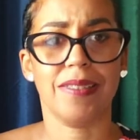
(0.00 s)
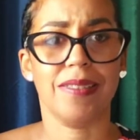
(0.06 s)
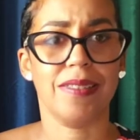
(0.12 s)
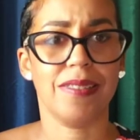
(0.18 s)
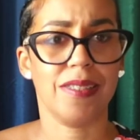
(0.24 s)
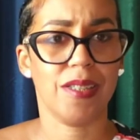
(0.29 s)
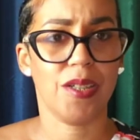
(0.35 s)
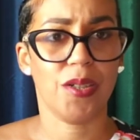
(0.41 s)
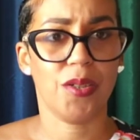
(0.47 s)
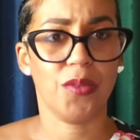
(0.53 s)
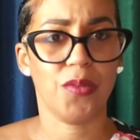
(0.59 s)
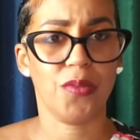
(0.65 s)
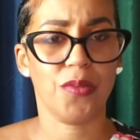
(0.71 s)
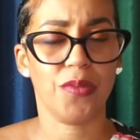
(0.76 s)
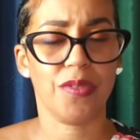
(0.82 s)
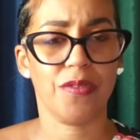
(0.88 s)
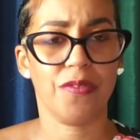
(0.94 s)
So that I had to
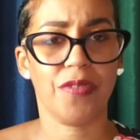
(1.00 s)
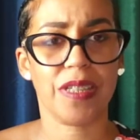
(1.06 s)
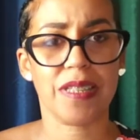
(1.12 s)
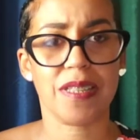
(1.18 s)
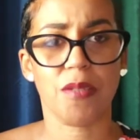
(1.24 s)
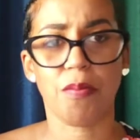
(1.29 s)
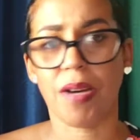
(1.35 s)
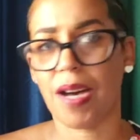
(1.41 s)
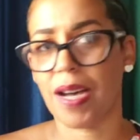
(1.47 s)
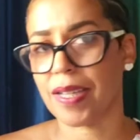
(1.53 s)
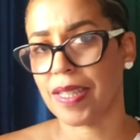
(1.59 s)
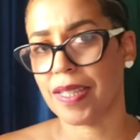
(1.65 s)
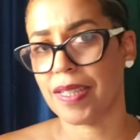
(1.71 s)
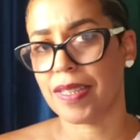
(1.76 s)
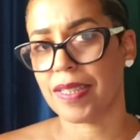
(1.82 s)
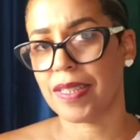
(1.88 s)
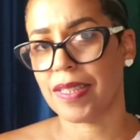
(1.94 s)
go back and,
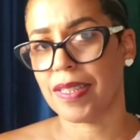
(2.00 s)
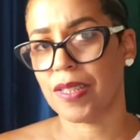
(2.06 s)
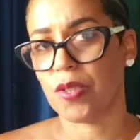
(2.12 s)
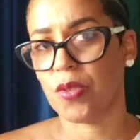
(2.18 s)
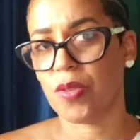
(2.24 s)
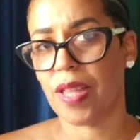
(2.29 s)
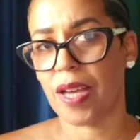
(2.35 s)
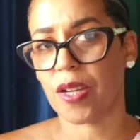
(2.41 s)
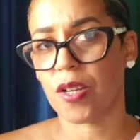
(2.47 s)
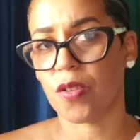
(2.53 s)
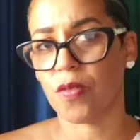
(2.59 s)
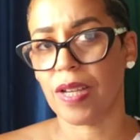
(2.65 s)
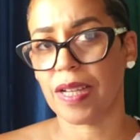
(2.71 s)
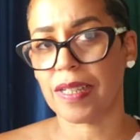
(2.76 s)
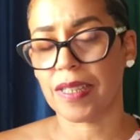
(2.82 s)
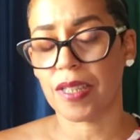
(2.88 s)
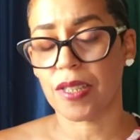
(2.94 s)
fix the
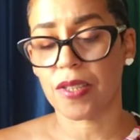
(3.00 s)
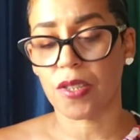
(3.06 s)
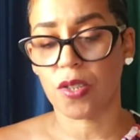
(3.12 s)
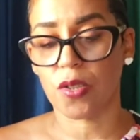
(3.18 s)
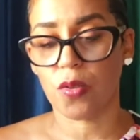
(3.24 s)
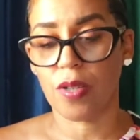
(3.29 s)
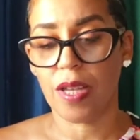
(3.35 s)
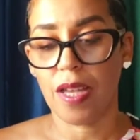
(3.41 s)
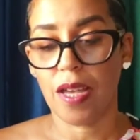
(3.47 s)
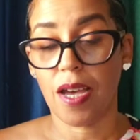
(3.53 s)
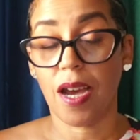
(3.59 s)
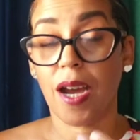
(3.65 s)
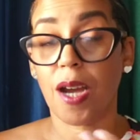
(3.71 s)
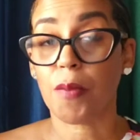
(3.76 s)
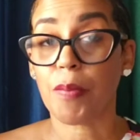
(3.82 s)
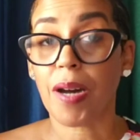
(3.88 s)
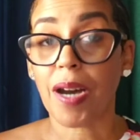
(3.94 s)
pockets and do
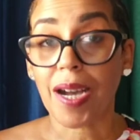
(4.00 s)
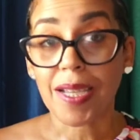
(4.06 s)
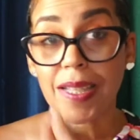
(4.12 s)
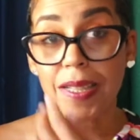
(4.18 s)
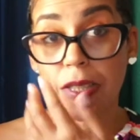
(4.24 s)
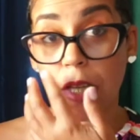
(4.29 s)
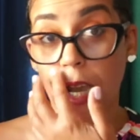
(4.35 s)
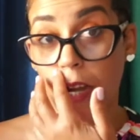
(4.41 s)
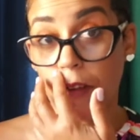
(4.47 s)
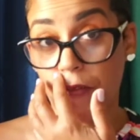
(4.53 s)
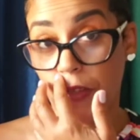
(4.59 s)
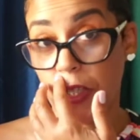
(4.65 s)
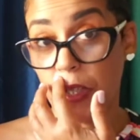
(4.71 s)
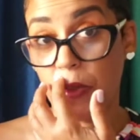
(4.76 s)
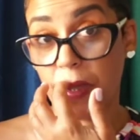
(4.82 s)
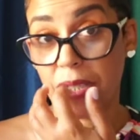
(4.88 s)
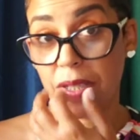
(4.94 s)
that correctly. So
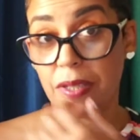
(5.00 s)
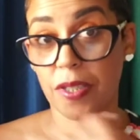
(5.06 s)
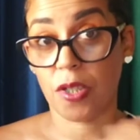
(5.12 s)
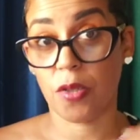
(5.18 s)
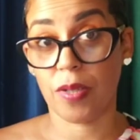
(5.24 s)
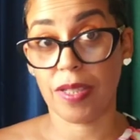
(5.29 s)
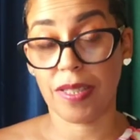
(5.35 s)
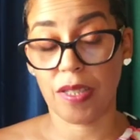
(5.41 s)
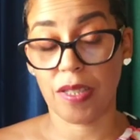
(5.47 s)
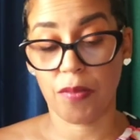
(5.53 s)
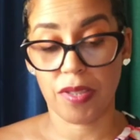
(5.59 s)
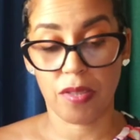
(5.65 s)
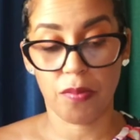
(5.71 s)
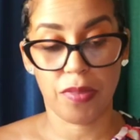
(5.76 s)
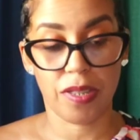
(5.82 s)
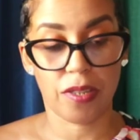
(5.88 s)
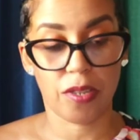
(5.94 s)
are pockets
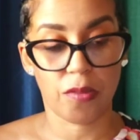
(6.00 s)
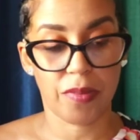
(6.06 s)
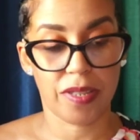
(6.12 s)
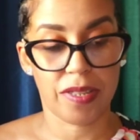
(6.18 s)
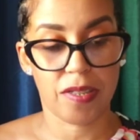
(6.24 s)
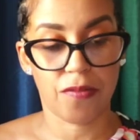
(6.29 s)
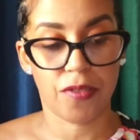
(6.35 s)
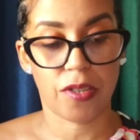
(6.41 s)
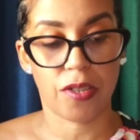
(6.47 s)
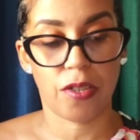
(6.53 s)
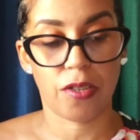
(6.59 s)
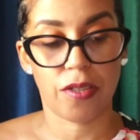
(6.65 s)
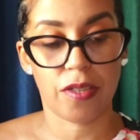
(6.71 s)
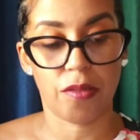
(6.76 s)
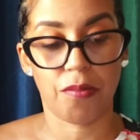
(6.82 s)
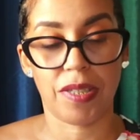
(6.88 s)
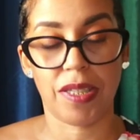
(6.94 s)
hard for you to sew? It
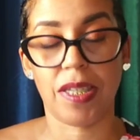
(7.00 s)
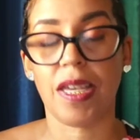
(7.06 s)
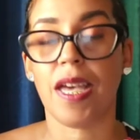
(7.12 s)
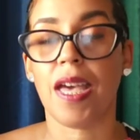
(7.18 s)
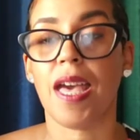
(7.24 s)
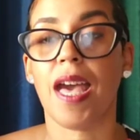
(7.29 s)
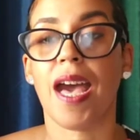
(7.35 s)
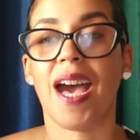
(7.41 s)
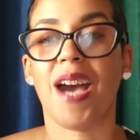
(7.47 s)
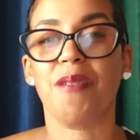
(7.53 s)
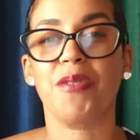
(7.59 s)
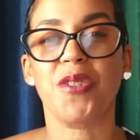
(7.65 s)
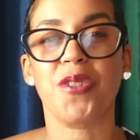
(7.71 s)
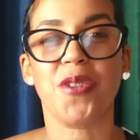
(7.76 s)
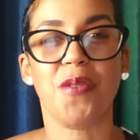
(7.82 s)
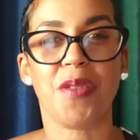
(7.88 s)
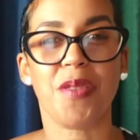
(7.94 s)
seems to be a little bit
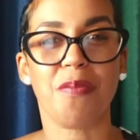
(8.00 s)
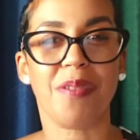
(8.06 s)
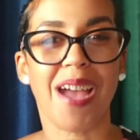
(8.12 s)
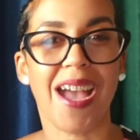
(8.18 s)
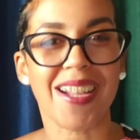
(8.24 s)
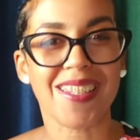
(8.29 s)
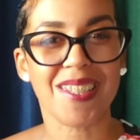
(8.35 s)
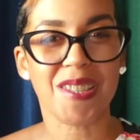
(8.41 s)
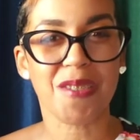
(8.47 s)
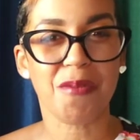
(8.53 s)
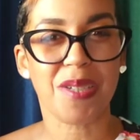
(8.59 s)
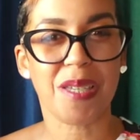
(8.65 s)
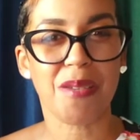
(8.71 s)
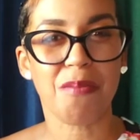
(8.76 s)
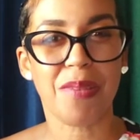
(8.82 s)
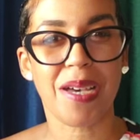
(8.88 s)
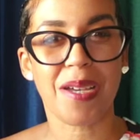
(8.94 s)
difficult to me.
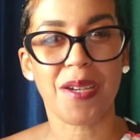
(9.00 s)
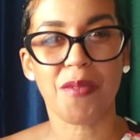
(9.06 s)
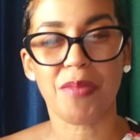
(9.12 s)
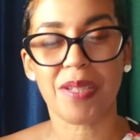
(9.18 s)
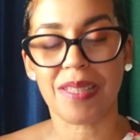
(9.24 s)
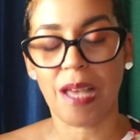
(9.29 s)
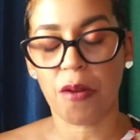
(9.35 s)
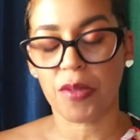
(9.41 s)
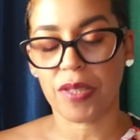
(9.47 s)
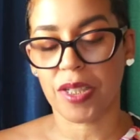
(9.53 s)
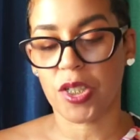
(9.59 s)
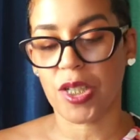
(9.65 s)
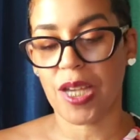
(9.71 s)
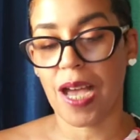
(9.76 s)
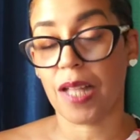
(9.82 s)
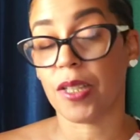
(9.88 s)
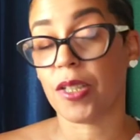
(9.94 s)
I'm sure with
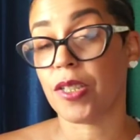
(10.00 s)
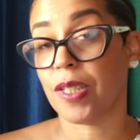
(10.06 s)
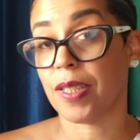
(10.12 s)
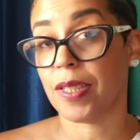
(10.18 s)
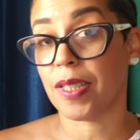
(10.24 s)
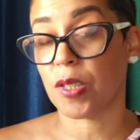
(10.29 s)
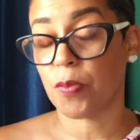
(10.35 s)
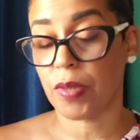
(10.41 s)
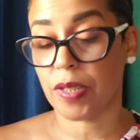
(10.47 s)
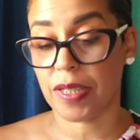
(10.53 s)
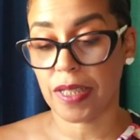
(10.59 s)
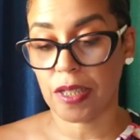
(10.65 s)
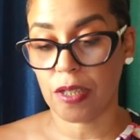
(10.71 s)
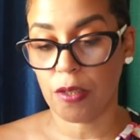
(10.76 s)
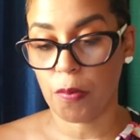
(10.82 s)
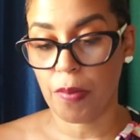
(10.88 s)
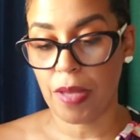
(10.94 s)
practice it will get better, but
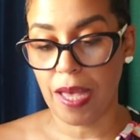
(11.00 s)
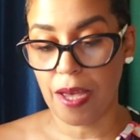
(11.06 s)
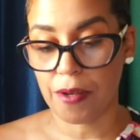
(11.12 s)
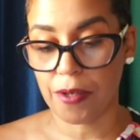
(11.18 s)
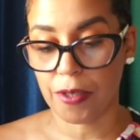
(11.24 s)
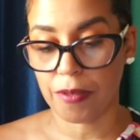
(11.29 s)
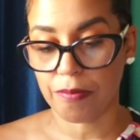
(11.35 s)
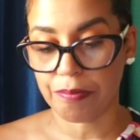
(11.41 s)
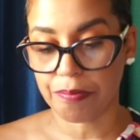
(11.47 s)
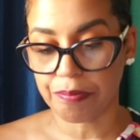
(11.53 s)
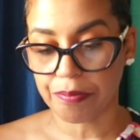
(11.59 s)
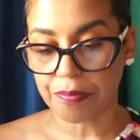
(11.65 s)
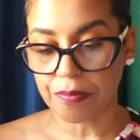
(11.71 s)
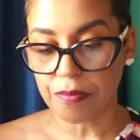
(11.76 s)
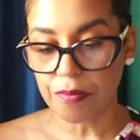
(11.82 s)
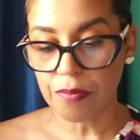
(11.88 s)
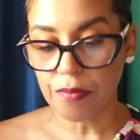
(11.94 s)
that was a challenge in this
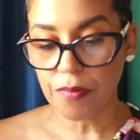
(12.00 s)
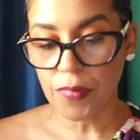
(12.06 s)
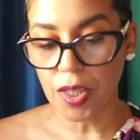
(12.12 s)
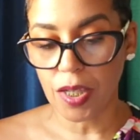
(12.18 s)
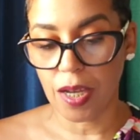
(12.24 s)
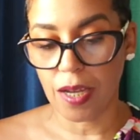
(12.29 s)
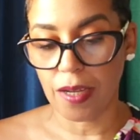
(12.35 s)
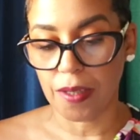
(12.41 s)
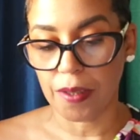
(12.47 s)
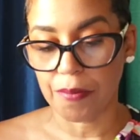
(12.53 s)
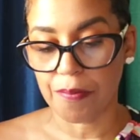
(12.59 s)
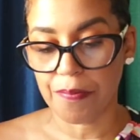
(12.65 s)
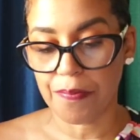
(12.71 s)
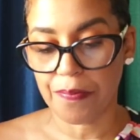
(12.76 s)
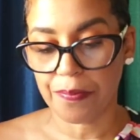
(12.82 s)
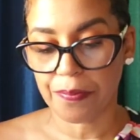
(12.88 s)
particular pattern.